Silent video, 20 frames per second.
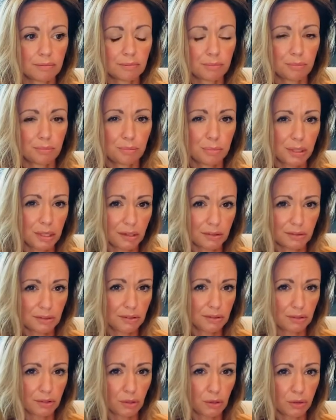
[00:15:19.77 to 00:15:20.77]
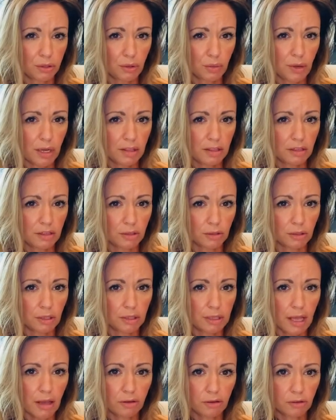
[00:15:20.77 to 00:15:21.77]
because it's the only way that you'll
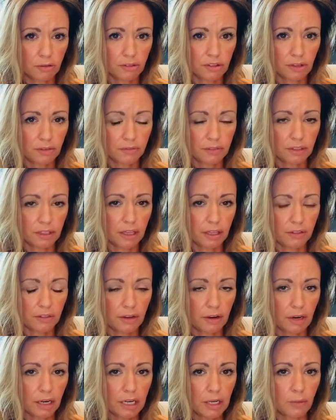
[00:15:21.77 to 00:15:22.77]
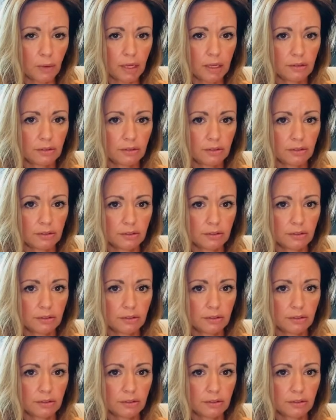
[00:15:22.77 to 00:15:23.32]
allow yourself to get there anyways.